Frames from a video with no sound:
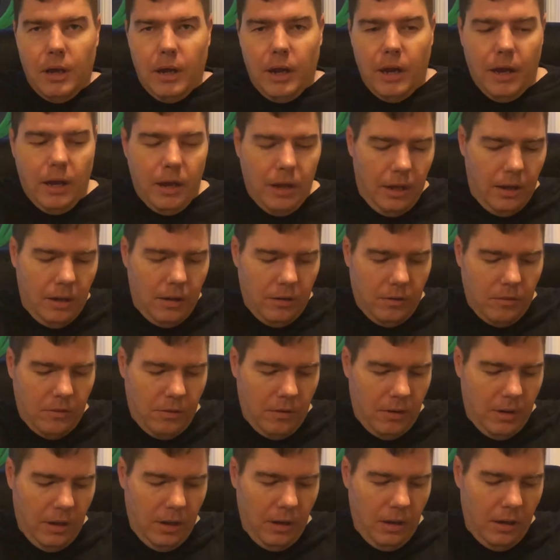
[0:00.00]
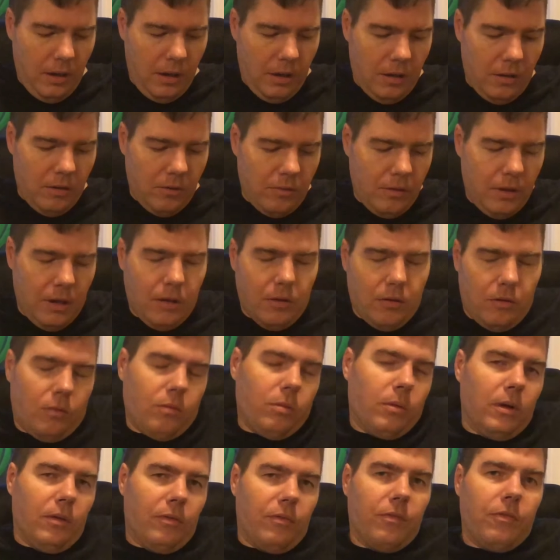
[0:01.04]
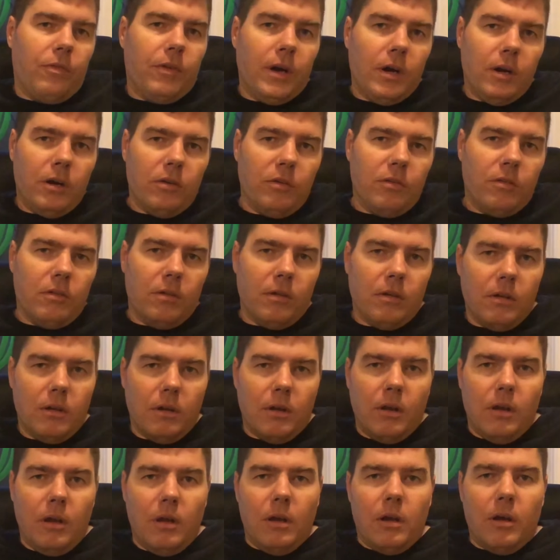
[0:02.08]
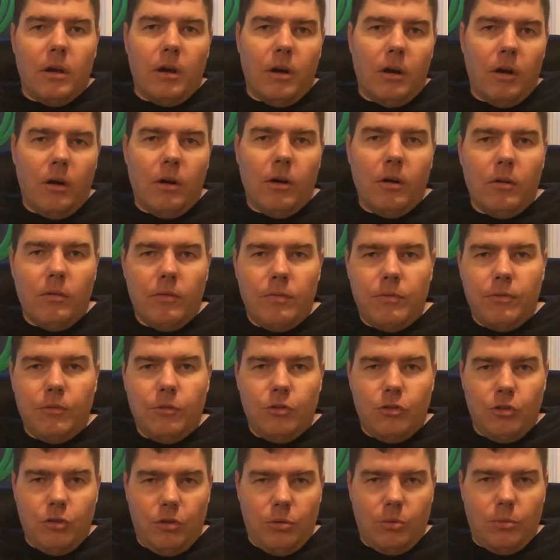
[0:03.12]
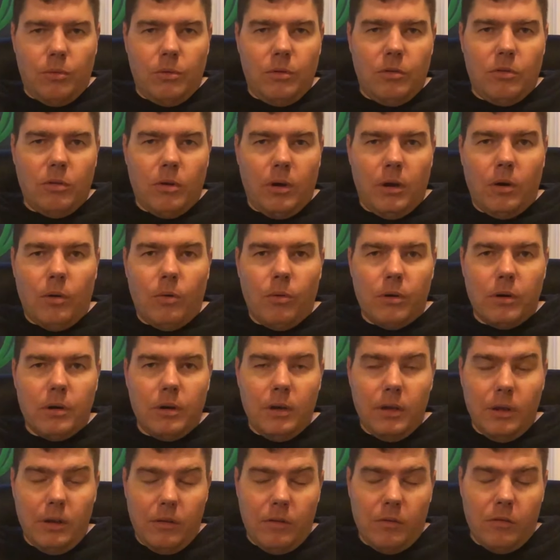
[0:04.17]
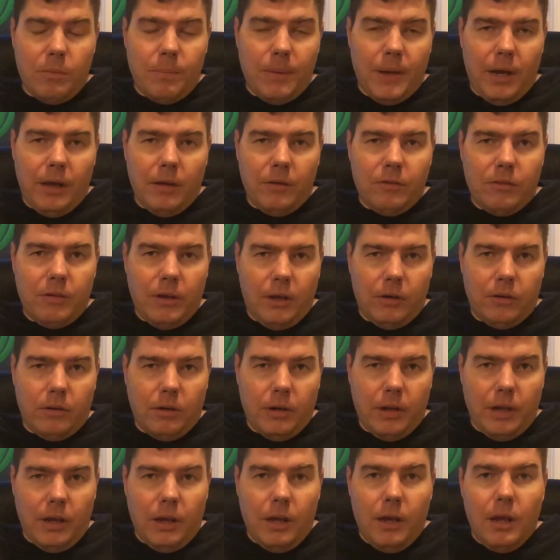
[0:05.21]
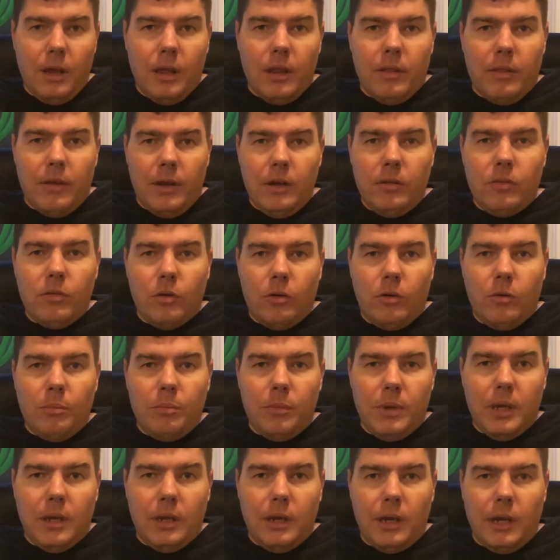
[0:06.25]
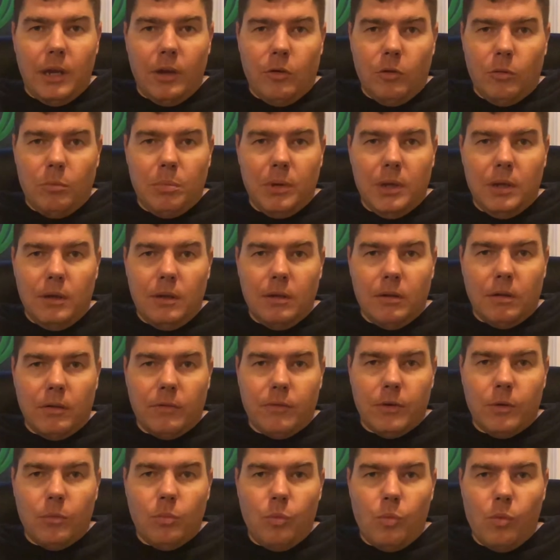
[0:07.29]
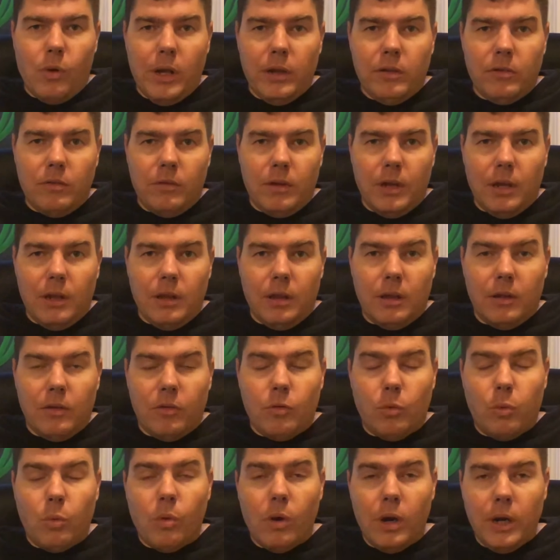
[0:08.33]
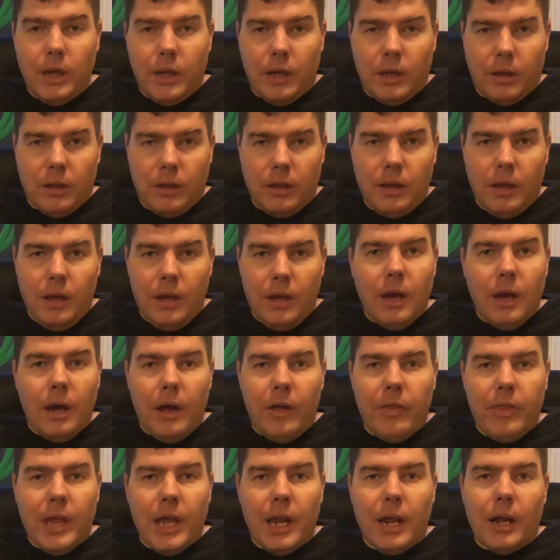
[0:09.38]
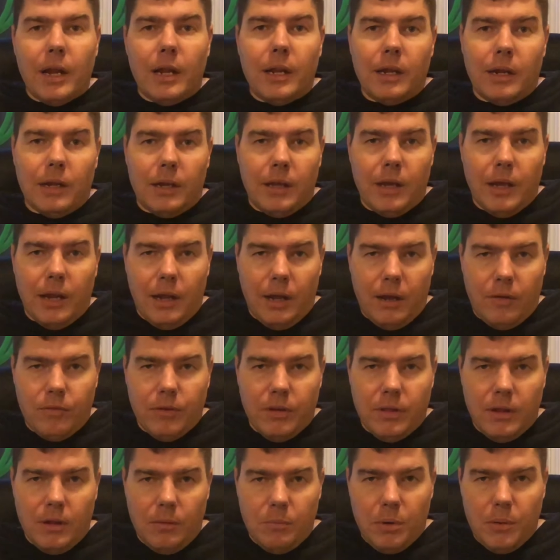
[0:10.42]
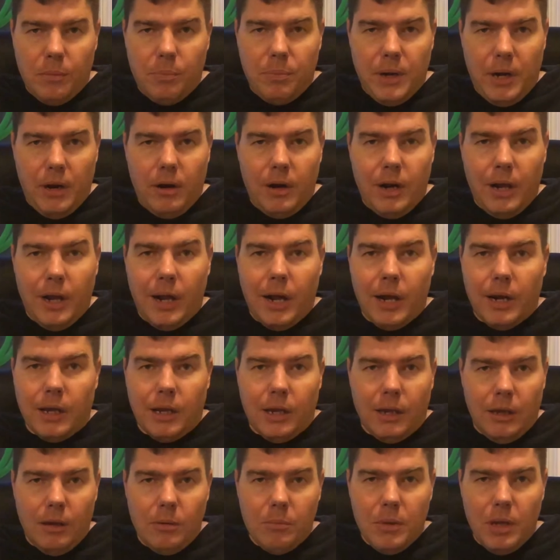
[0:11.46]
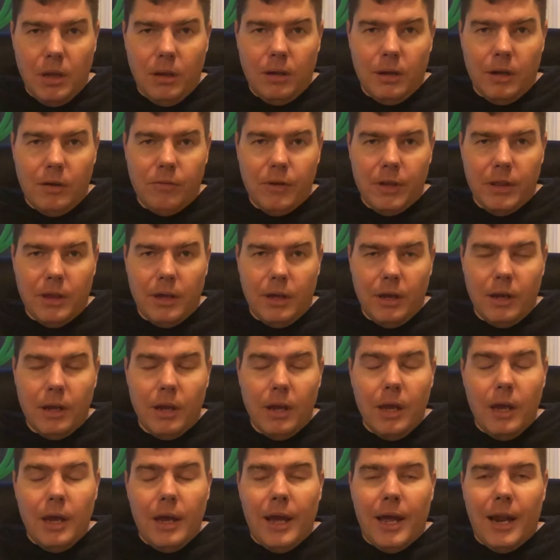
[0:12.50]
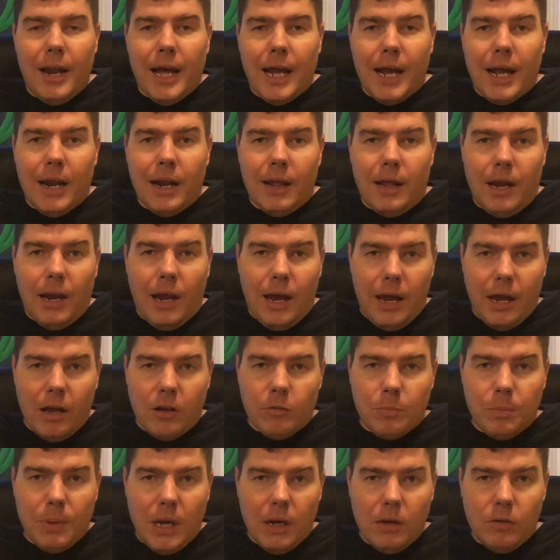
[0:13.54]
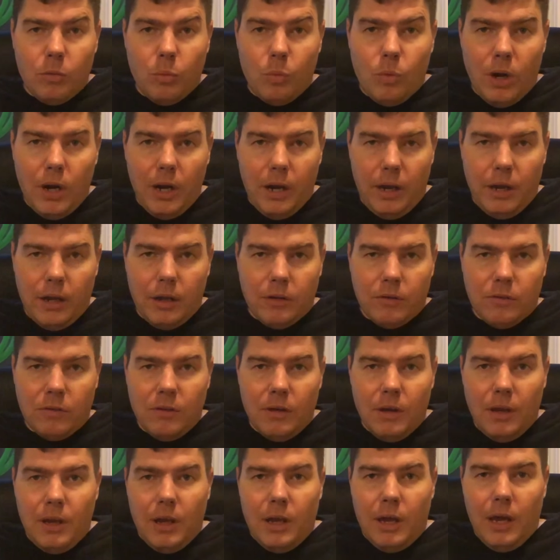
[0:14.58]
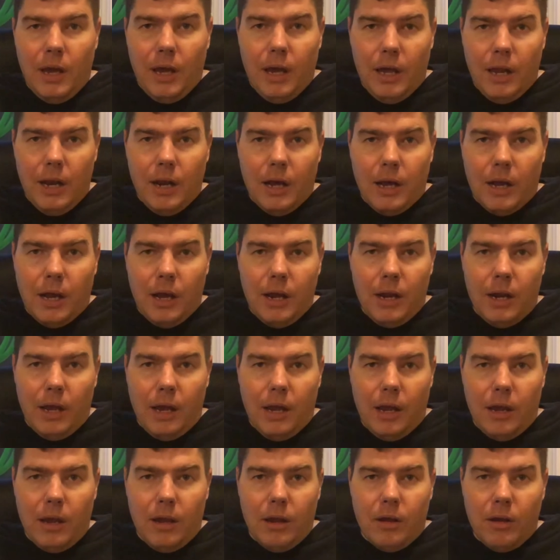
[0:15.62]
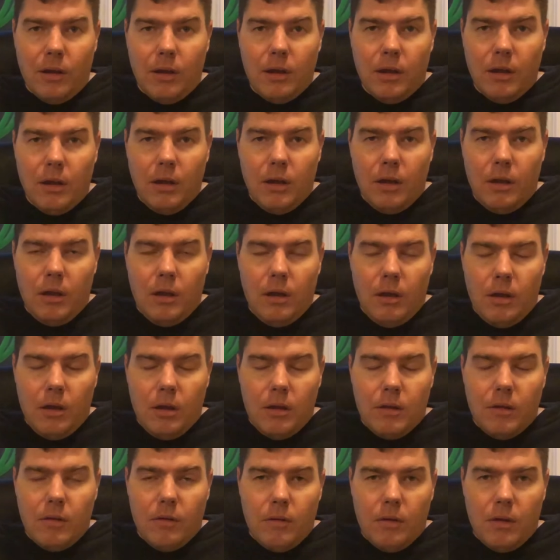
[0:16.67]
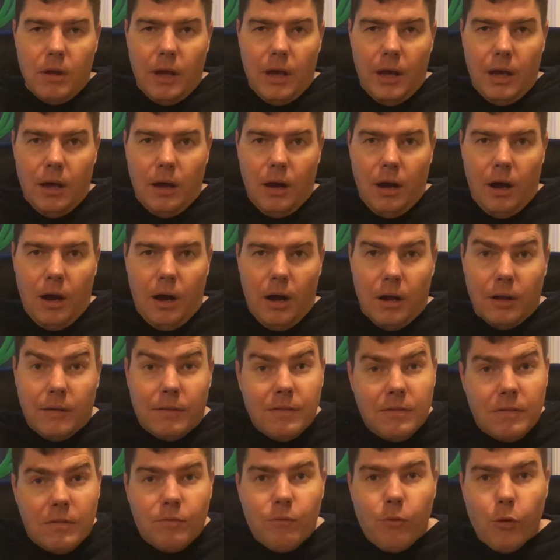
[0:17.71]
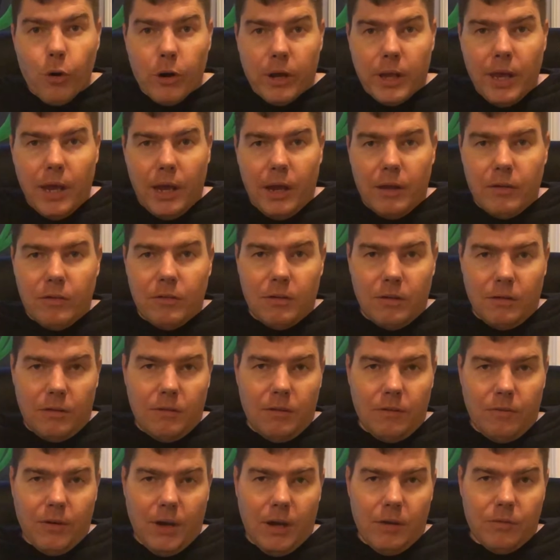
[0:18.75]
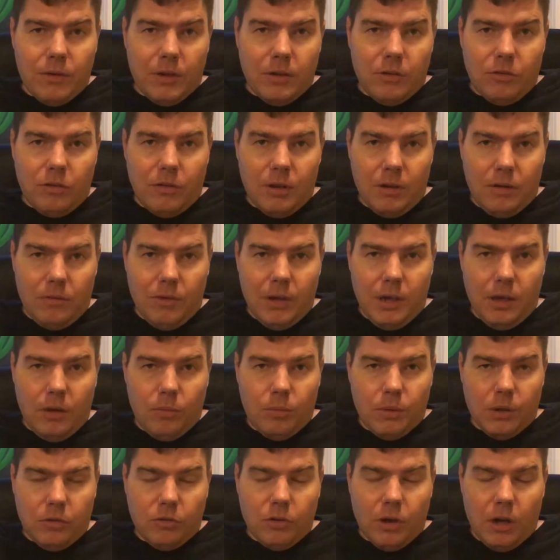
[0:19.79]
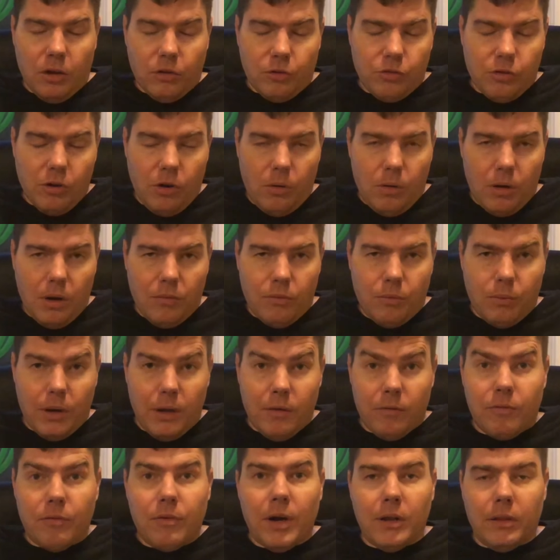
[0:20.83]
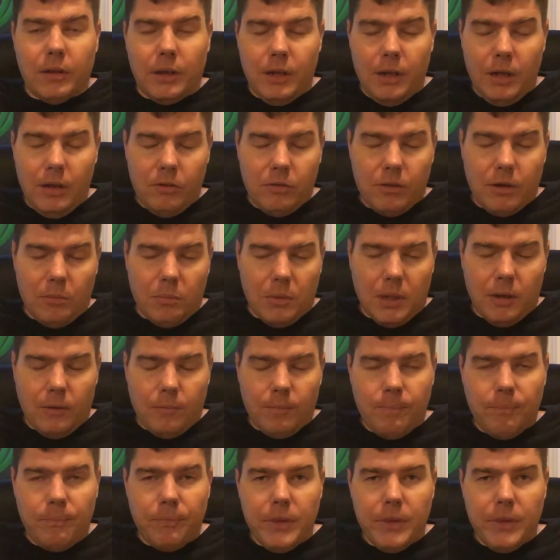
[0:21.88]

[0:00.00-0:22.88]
and today is now the 21st of June, so I ordered it this past Saturday. They told me it would be delivered Wednesday the 20th, and that I need to get everything prepared. I got an email and everything, and I got an Xbox One X, and I got a uh, 4K 65 inch TV, which I'll show off when it finally does come in